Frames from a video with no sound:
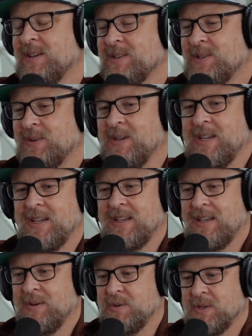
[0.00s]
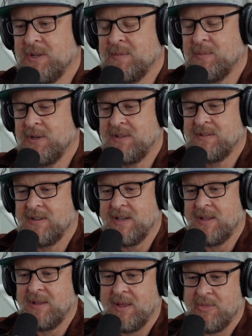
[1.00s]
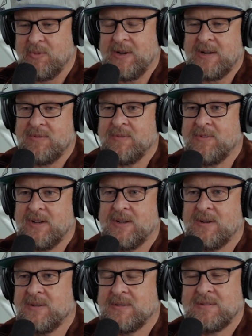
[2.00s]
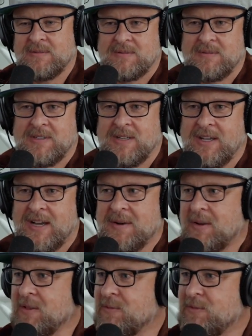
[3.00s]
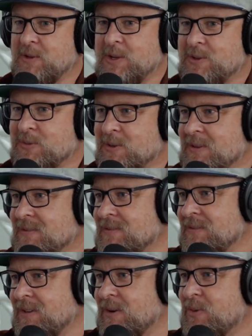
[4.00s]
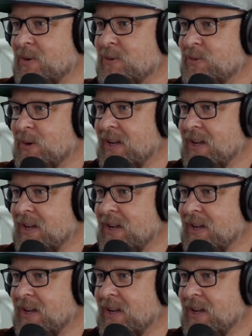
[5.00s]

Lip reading: So he was gonna put together like 3 different videos, and he had all the footage for 3 or 4